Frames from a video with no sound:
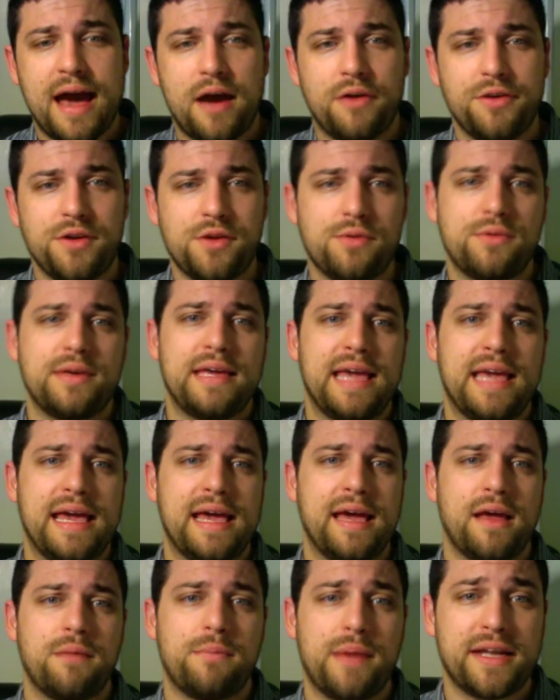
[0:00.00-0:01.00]
you
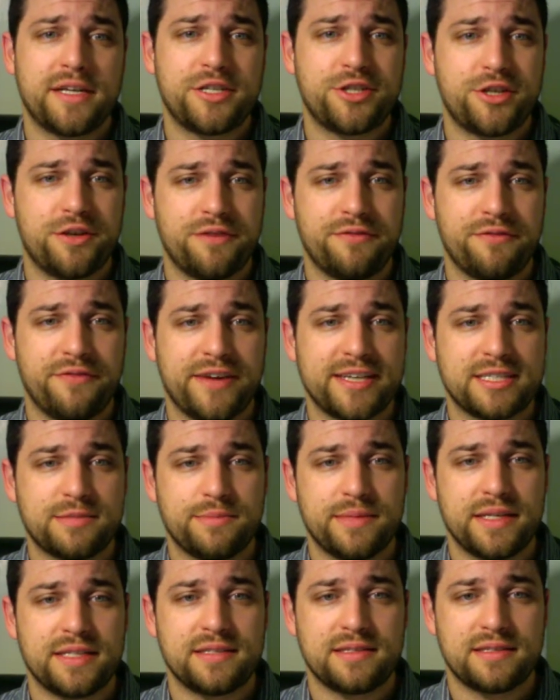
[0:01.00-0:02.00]
can manage your
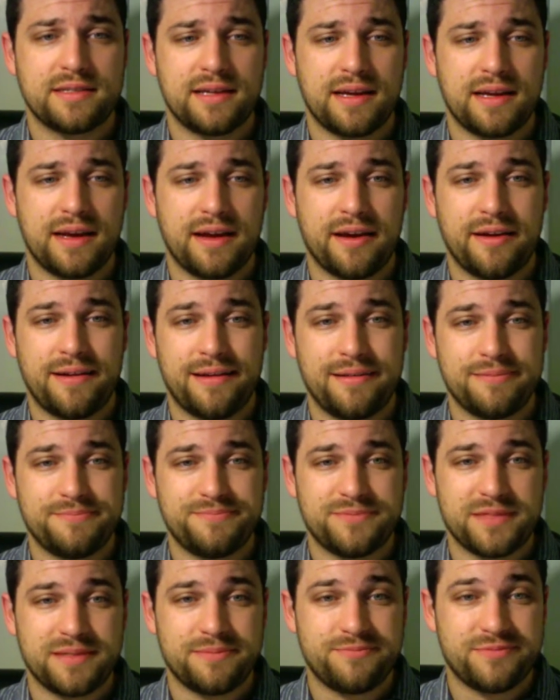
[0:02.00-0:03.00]
investments
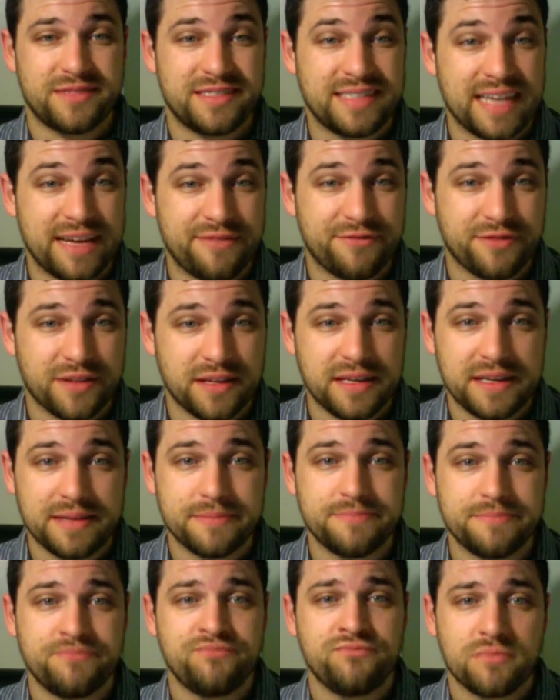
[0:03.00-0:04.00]
safely
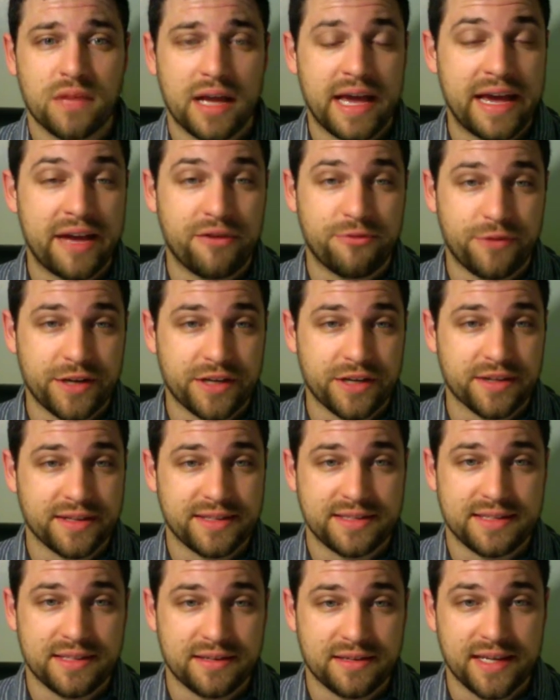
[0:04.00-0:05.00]
and
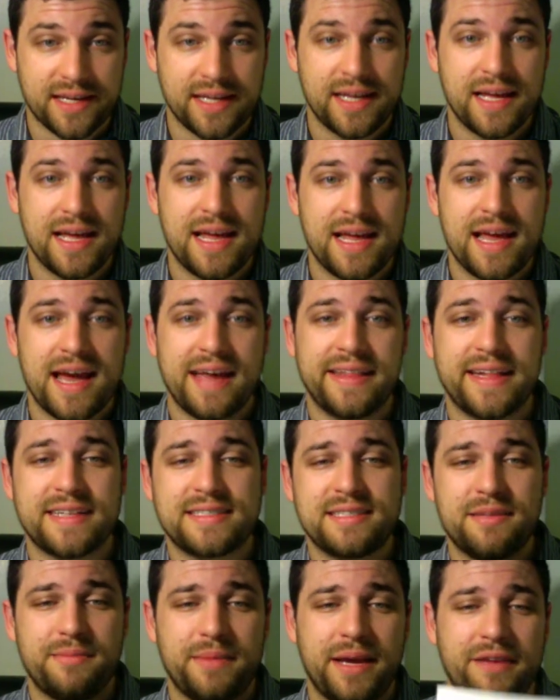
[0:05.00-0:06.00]
realistically. And that's
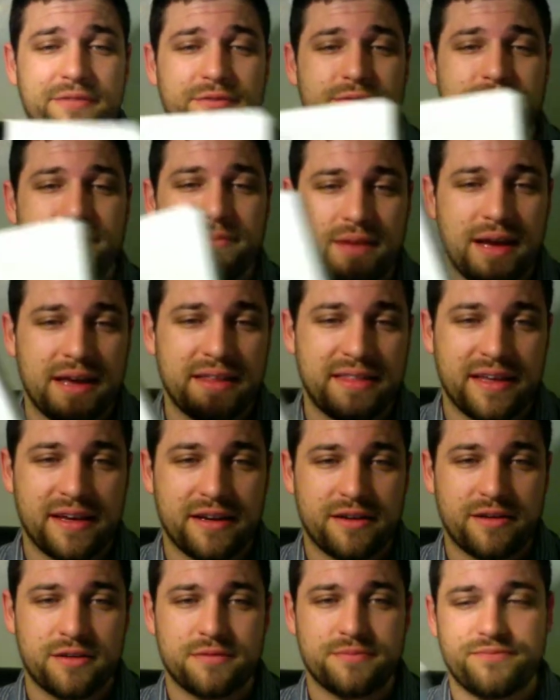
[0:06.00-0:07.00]
the main, I
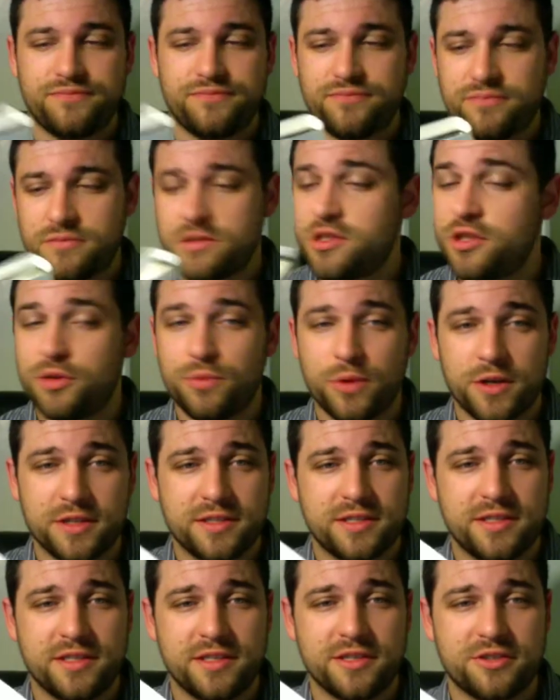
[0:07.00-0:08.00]
think, two
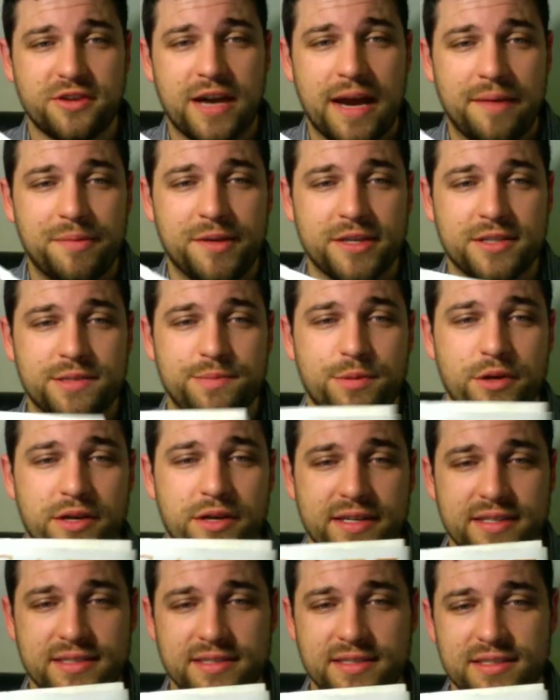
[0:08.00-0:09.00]
words to describe this book
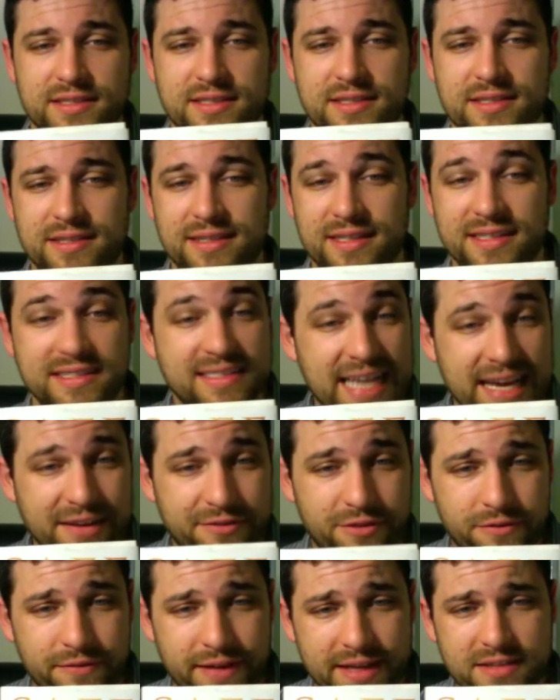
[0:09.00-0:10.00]
is the safe
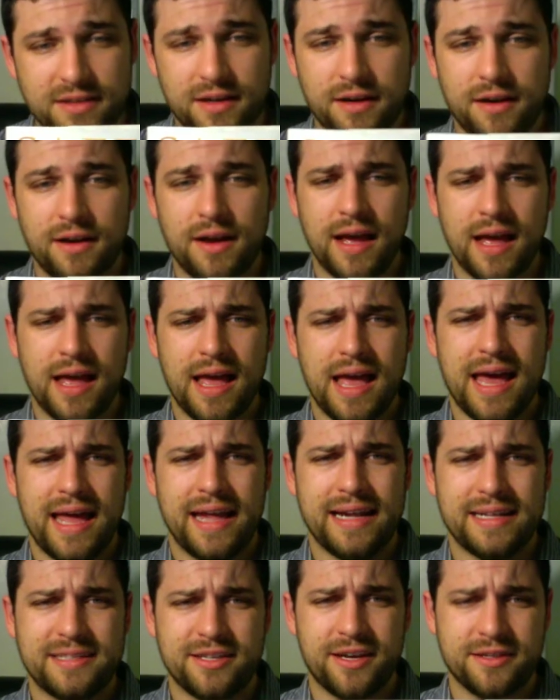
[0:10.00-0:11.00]
investor,
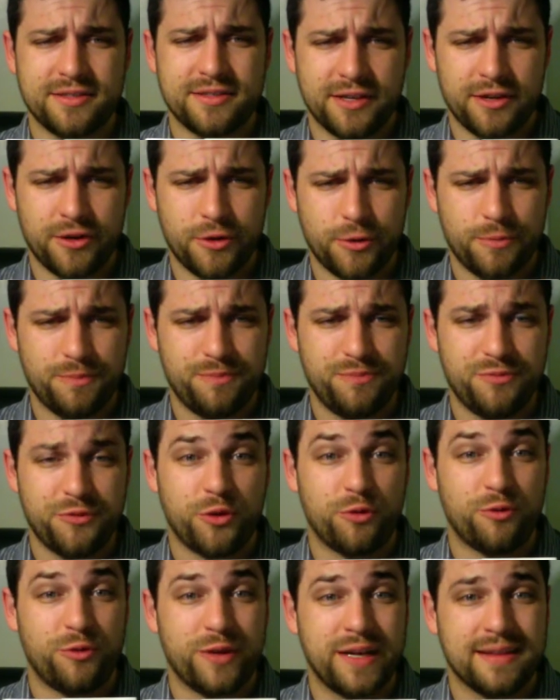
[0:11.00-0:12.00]
and it's also
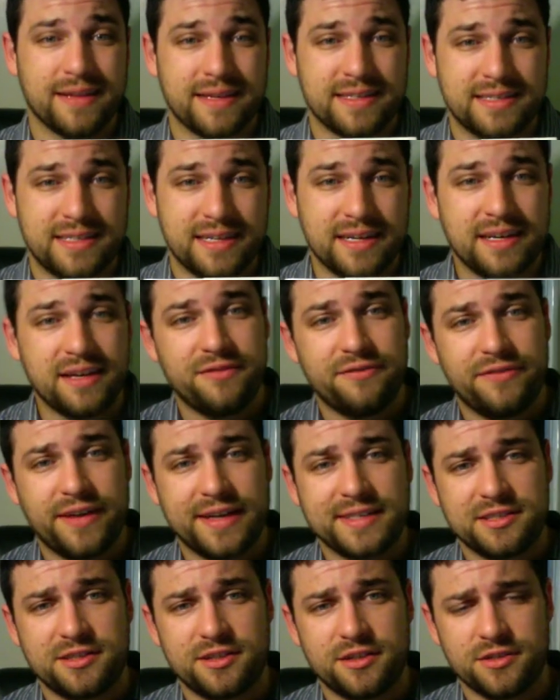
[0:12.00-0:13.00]
the realistic
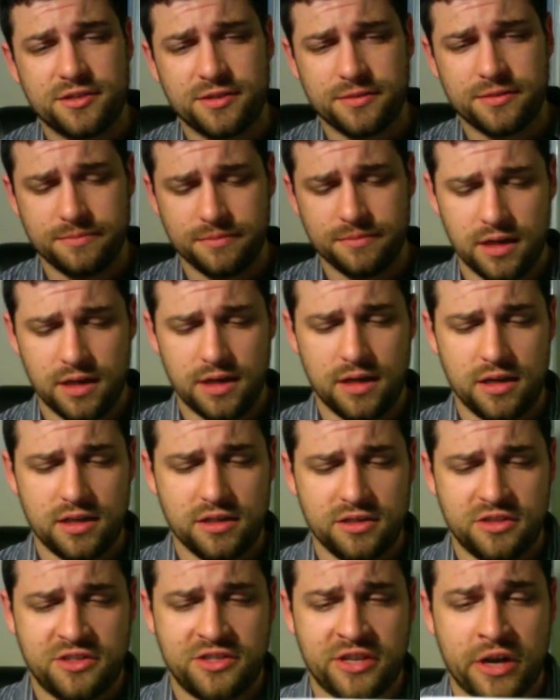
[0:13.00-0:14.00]
investors.
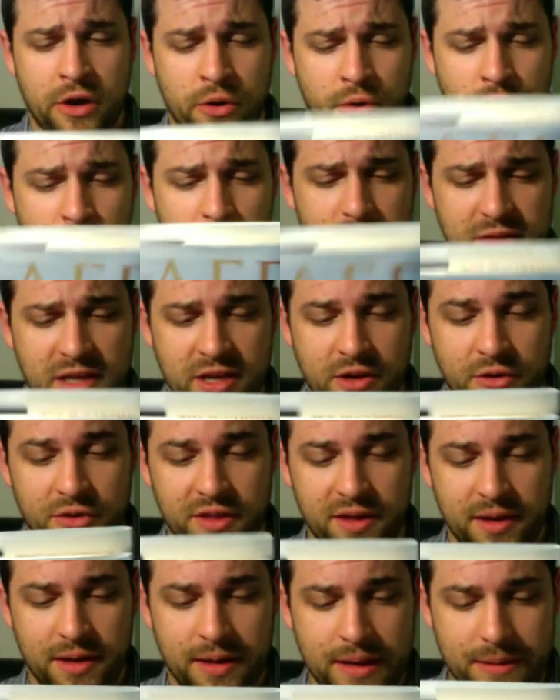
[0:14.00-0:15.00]
So,
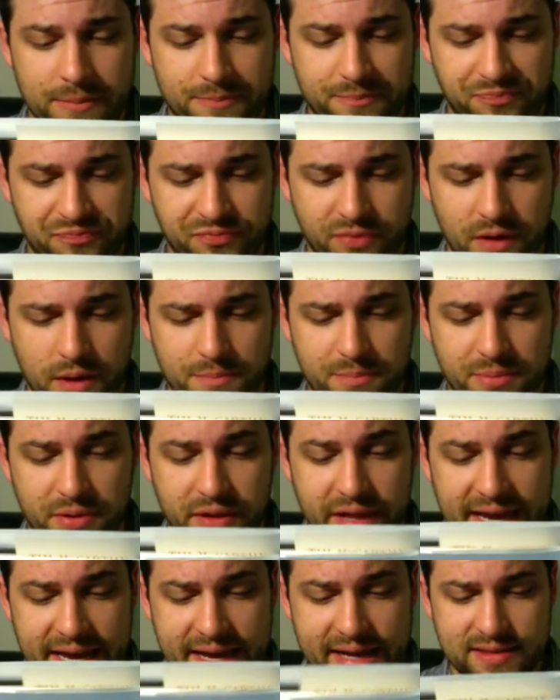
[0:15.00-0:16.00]
the
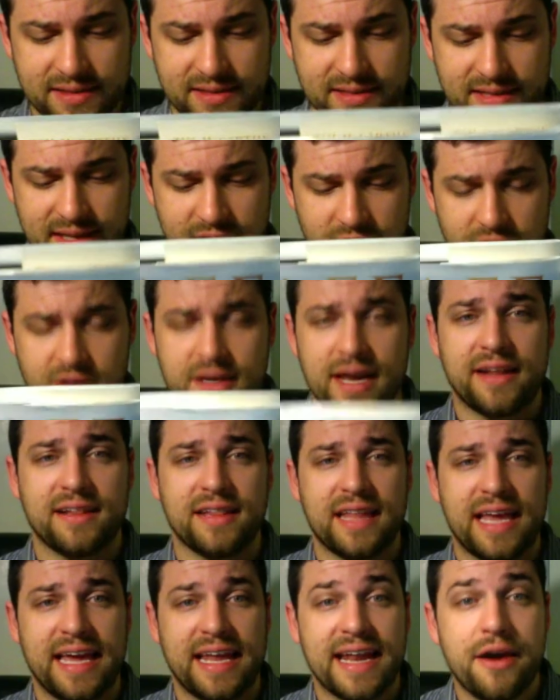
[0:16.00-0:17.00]
plans that are kind of
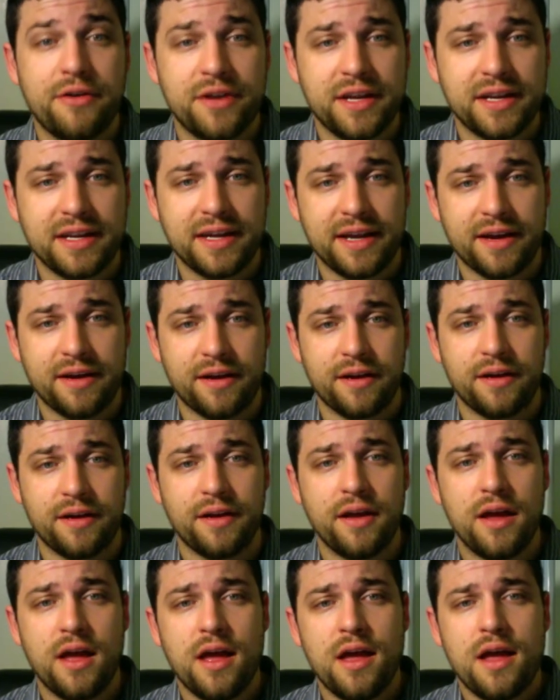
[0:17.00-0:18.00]
laid out in here,
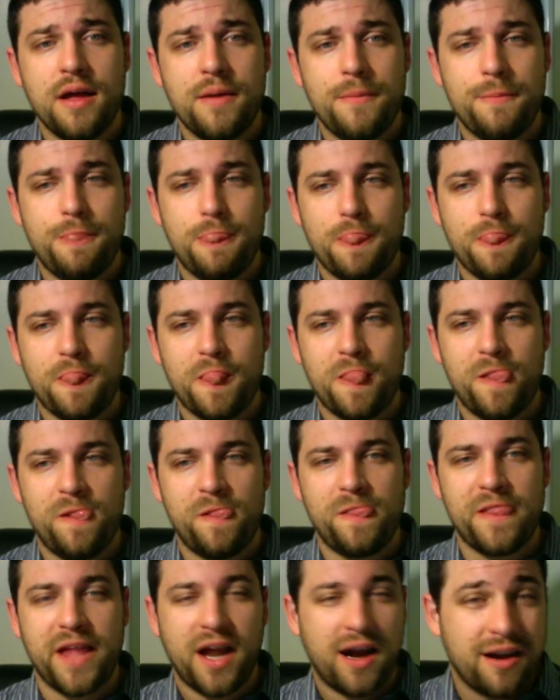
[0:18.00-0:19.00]

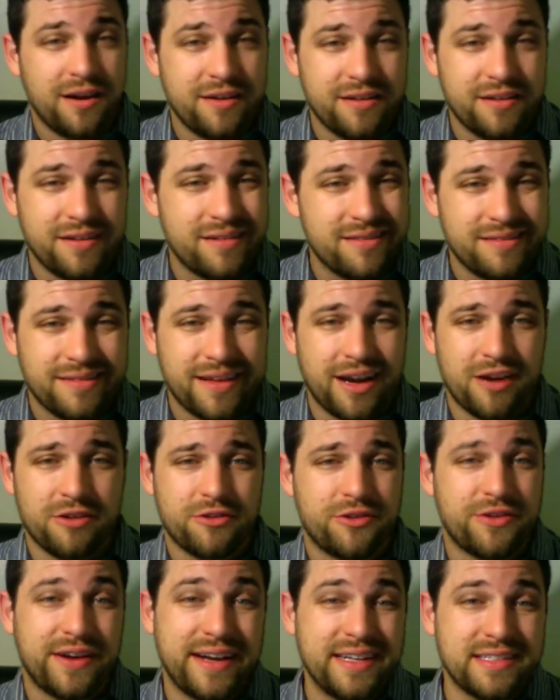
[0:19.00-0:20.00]
they aren't
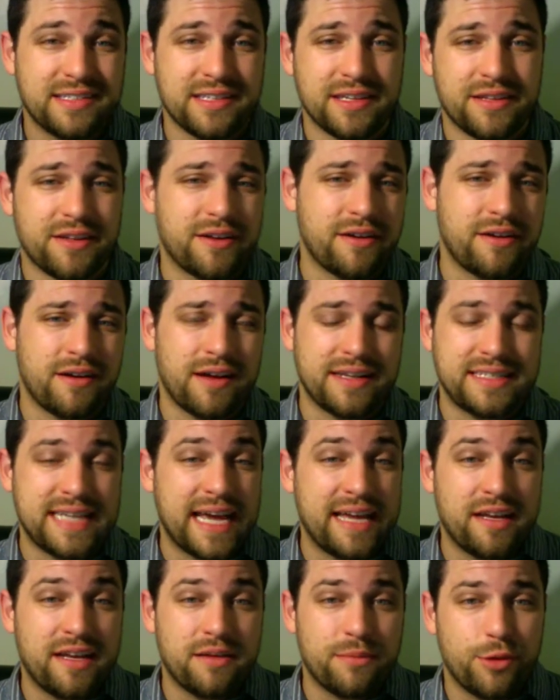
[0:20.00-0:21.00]
crazy. They're
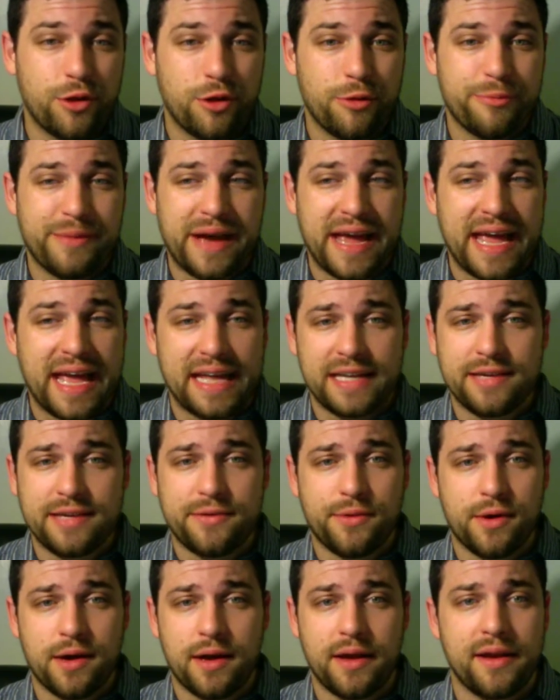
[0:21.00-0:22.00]
attainable by
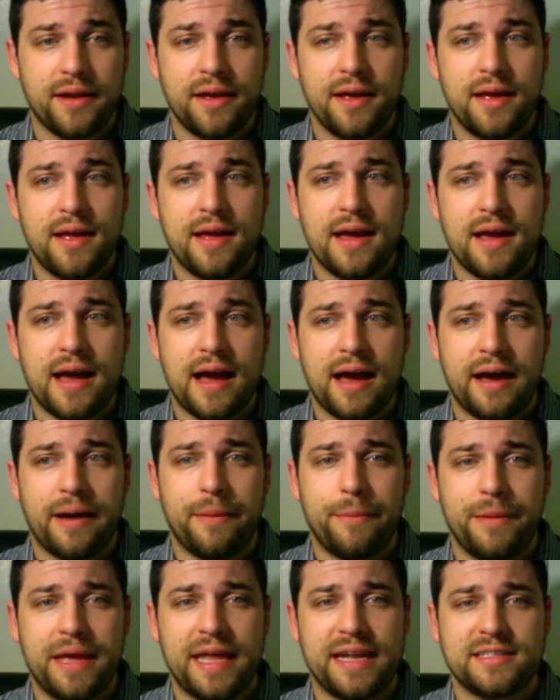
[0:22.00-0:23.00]
anyone,
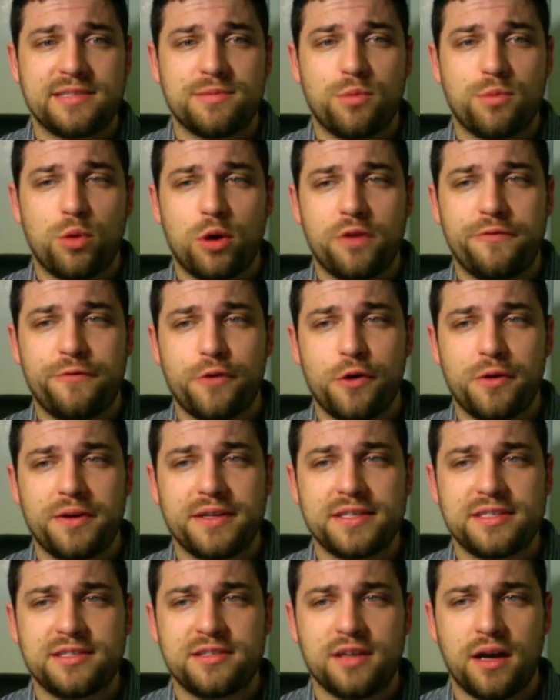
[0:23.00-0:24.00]
and it's more
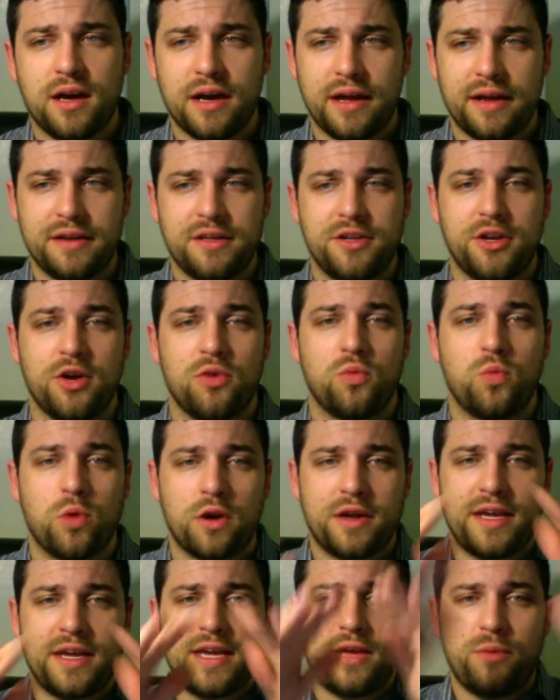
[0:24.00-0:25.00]
focused on
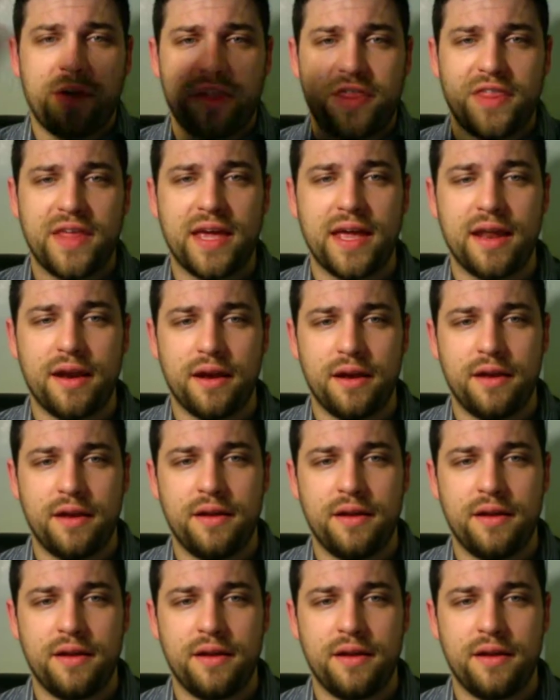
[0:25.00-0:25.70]
working within